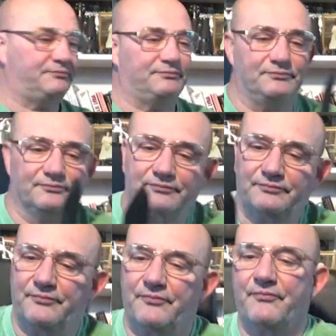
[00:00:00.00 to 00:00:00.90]

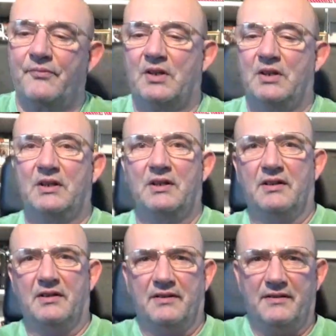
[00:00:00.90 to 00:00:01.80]

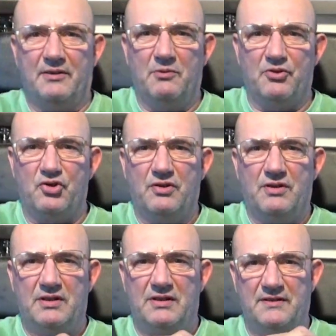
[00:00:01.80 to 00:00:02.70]
Now watch.
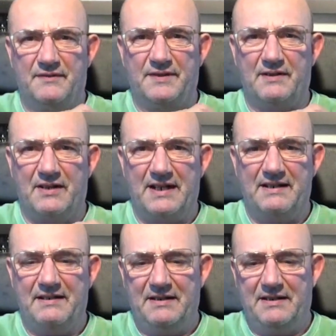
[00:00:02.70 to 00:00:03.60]
So like
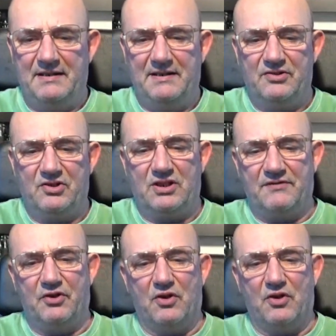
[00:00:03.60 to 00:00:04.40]
that. Just give the